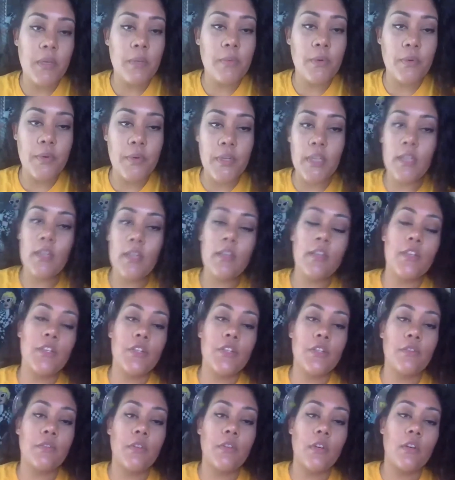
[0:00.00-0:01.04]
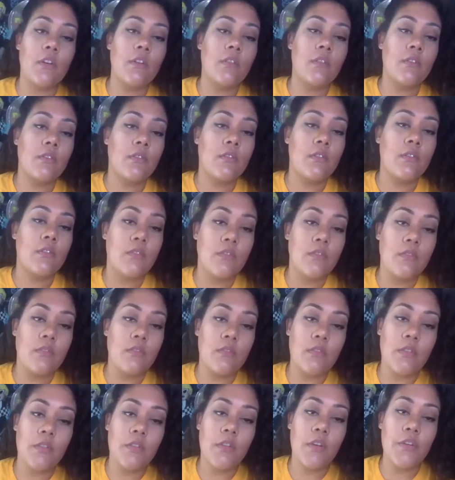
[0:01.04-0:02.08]
but with it? you know,
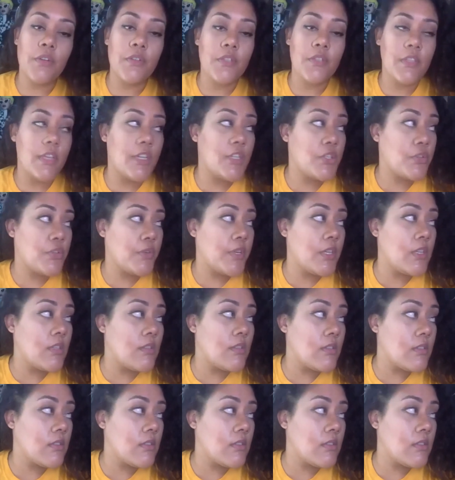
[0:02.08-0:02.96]
you know, you set trends.